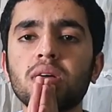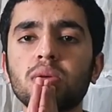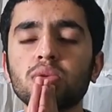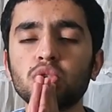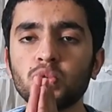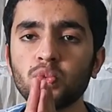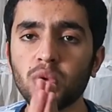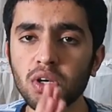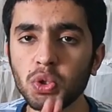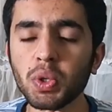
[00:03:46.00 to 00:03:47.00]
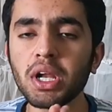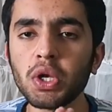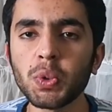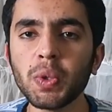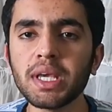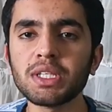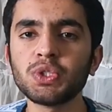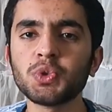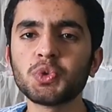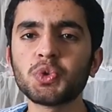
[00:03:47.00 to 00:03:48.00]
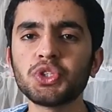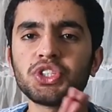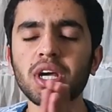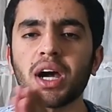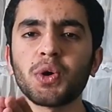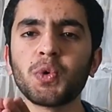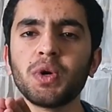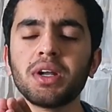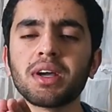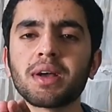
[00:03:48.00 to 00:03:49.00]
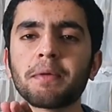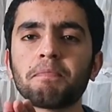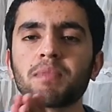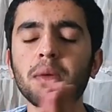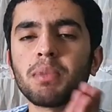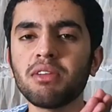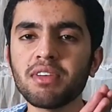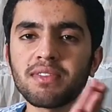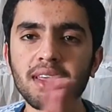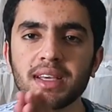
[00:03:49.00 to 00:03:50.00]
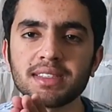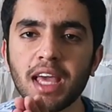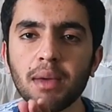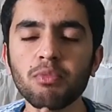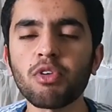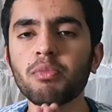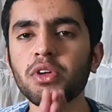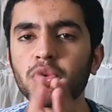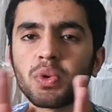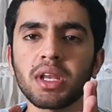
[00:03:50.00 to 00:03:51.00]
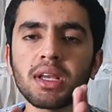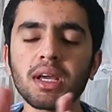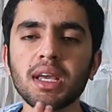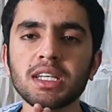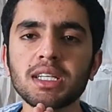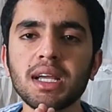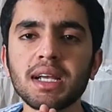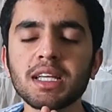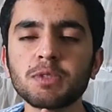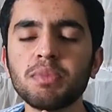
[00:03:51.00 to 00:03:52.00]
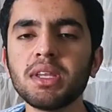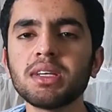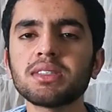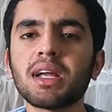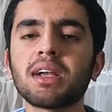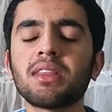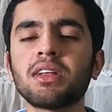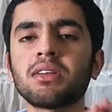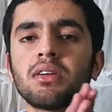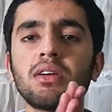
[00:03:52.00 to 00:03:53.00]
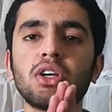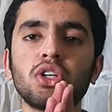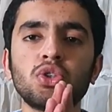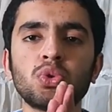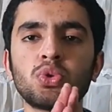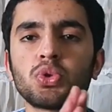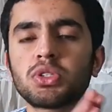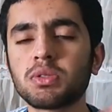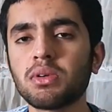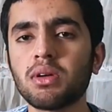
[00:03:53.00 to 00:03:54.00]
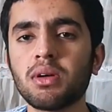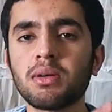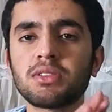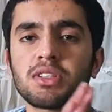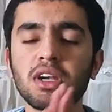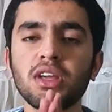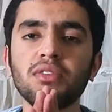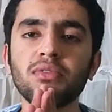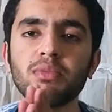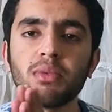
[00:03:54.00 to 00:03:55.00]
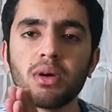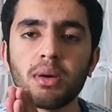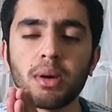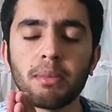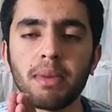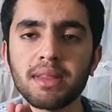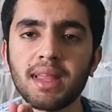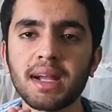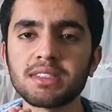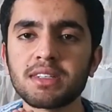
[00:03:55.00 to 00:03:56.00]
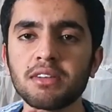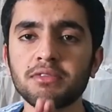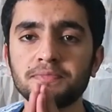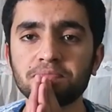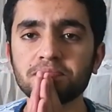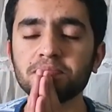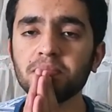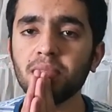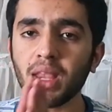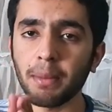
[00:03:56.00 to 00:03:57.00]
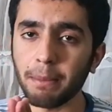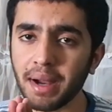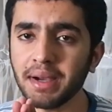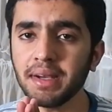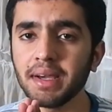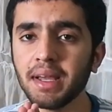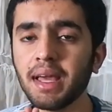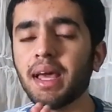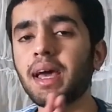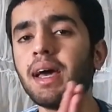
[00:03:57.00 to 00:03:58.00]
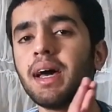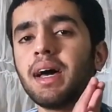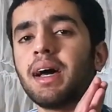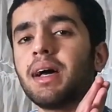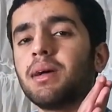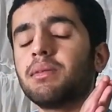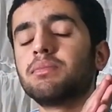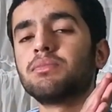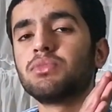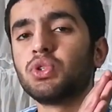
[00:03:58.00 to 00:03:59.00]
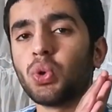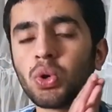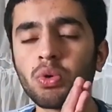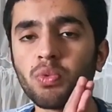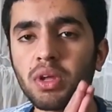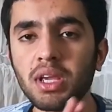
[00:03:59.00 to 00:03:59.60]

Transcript: you can do is you should check out a previous exam from where you can get experience, and then you should study by that stuff. But don't worry